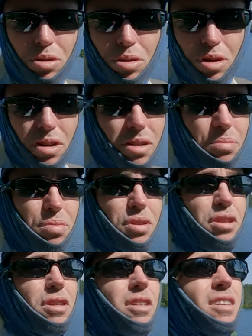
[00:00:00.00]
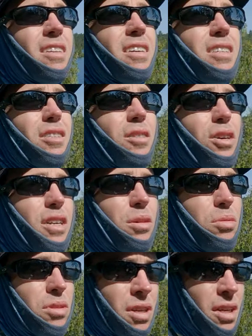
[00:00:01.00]
to a pretty nice
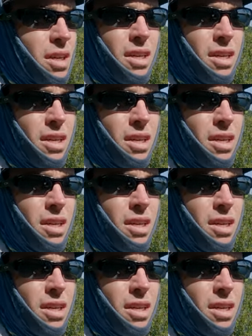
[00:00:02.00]
lookout,